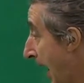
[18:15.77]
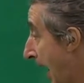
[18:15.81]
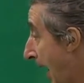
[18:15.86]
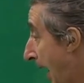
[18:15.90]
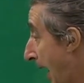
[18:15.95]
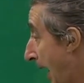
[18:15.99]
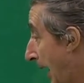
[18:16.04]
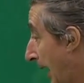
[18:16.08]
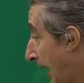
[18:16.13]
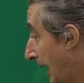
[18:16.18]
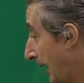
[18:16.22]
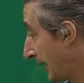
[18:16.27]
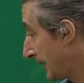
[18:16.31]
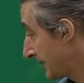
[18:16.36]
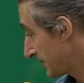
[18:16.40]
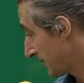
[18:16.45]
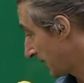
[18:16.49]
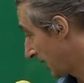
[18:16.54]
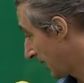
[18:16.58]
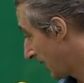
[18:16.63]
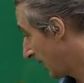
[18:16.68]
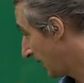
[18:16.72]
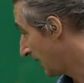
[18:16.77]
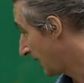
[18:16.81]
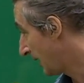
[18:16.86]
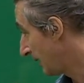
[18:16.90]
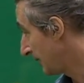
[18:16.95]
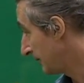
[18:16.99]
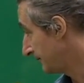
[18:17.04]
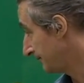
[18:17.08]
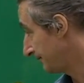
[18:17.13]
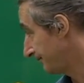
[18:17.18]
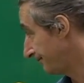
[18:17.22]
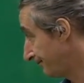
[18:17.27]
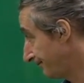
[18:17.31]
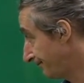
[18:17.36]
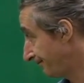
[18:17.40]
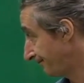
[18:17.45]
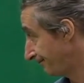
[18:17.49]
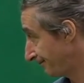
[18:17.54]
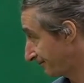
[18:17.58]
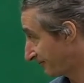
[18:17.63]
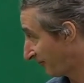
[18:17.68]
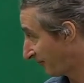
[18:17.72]
And
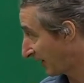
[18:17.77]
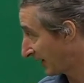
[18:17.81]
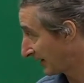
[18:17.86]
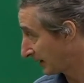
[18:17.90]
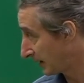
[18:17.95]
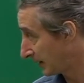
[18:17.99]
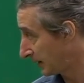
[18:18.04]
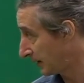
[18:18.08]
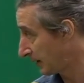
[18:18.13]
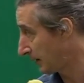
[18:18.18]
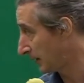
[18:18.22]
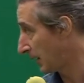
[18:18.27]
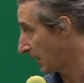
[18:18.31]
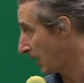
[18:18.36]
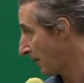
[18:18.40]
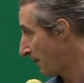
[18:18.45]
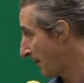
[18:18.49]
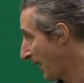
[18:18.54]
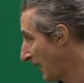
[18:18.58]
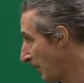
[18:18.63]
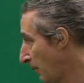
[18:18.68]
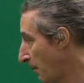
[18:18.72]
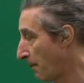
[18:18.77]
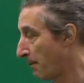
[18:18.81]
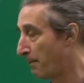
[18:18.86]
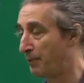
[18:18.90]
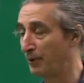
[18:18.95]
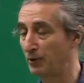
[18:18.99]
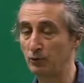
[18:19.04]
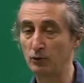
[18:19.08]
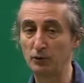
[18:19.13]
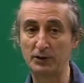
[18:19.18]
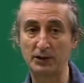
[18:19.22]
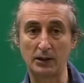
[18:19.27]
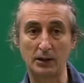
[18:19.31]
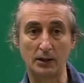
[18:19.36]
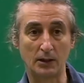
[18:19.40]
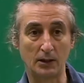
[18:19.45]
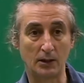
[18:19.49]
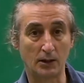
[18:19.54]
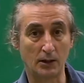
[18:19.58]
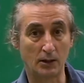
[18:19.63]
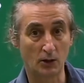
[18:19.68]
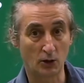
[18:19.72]
finally, about
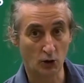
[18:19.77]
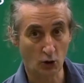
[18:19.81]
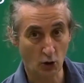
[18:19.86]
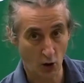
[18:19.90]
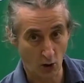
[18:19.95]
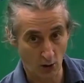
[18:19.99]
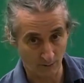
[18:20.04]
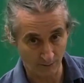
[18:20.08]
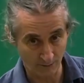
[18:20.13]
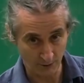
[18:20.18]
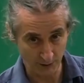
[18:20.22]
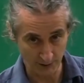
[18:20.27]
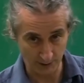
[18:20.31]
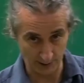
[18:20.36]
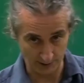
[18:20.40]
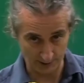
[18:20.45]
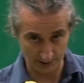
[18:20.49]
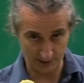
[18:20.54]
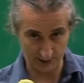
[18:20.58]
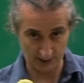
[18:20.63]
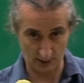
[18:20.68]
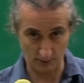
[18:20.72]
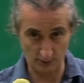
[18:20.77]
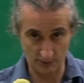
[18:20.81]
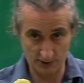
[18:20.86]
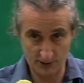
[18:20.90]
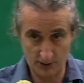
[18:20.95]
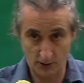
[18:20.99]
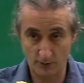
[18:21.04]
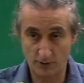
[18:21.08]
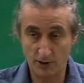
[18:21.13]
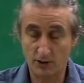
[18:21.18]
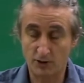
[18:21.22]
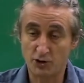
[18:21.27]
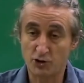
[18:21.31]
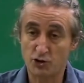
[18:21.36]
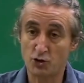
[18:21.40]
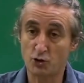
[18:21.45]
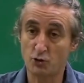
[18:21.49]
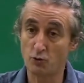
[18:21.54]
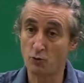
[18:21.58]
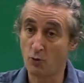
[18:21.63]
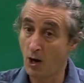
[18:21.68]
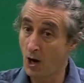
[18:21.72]
building confidence, so that
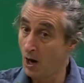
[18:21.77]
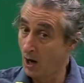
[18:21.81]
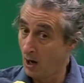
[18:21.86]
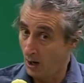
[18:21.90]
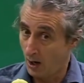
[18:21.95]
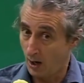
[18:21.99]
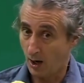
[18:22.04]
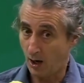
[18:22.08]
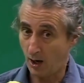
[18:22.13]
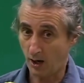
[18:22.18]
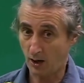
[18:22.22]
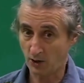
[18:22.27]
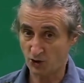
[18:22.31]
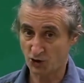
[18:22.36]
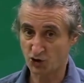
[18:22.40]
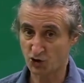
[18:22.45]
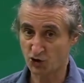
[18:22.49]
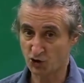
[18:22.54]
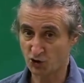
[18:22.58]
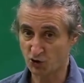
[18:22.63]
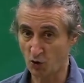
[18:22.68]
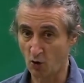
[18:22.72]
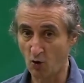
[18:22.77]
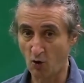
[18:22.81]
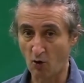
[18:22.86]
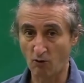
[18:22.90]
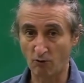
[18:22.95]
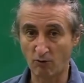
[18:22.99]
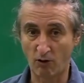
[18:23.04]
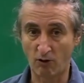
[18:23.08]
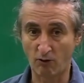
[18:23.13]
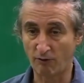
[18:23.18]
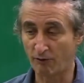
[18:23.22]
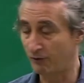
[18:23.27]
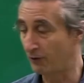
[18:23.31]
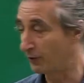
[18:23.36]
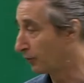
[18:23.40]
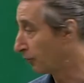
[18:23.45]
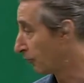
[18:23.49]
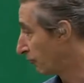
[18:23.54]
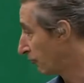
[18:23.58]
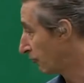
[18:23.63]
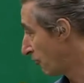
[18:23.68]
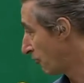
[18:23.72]
you are sure of
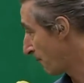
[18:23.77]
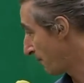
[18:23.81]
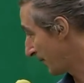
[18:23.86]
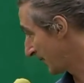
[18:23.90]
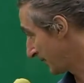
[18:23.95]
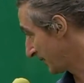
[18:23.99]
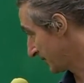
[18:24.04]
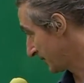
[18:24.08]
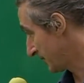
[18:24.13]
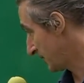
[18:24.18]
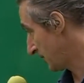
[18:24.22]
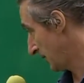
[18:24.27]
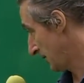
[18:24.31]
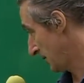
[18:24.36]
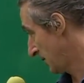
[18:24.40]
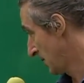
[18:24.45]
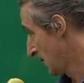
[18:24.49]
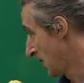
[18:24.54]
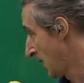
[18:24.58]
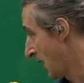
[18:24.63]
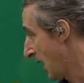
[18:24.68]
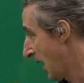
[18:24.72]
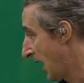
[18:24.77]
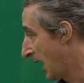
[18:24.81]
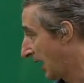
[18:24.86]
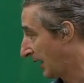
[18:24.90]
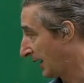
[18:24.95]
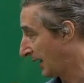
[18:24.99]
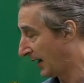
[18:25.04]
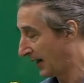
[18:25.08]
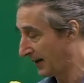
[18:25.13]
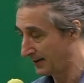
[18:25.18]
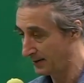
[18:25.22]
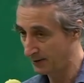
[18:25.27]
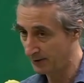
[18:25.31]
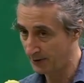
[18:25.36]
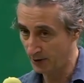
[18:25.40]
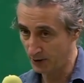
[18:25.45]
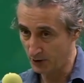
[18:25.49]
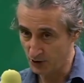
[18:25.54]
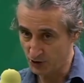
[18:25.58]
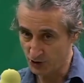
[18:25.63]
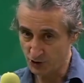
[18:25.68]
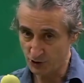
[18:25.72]
your ability, and that
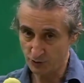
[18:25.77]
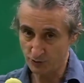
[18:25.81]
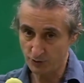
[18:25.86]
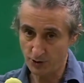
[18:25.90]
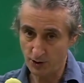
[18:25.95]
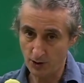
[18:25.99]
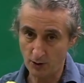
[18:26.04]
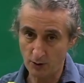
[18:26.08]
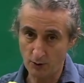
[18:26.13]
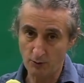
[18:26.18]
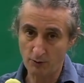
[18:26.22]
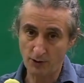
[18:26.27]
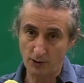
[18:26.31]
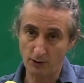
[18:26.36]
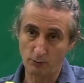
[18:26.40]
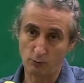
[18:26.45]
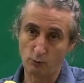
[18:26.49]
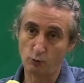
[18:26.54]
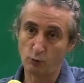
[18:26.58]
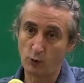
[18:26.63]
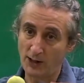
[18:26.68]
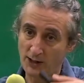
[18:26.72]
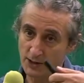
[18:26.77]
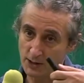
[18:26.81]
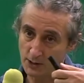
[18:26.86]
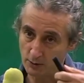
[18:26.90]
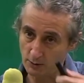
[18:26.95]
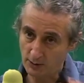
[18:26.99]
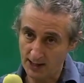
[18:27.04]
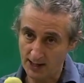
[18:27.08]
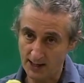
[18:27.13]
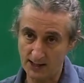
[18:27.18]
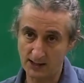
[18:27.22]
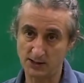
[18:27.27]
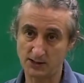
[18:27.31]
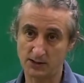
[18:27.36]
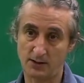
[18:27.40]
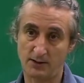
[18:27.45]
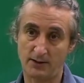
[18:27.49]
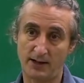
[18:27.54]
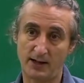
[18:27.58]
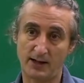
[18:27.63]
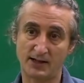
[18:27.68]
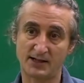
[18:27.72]
you know that when you get into
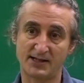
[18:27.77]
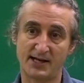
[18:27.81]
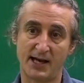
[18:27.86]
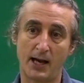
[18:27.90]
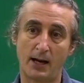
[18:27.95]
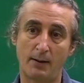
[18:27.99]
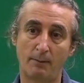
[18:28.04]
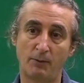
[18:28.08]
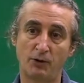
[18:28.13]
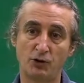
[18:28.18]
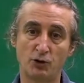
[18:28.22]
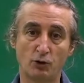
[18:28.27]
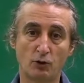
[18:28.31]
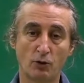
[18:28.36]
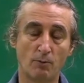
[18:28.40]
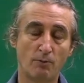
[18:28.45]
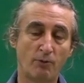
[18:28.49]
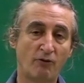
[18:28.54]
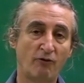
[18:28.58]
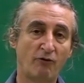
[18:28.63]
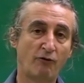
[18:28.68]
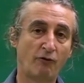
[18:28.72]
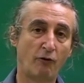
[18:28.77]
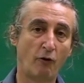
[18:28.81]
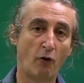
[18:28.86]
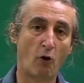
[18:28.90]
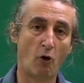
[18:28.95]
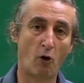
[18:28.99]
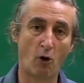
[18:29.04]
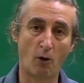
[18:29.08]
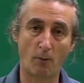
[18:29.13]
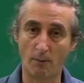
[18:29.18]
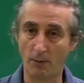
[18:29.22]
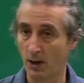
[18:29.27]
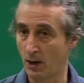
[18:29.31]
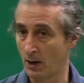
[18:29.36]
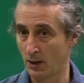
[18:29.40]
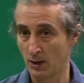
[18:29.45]
the exam, you can perform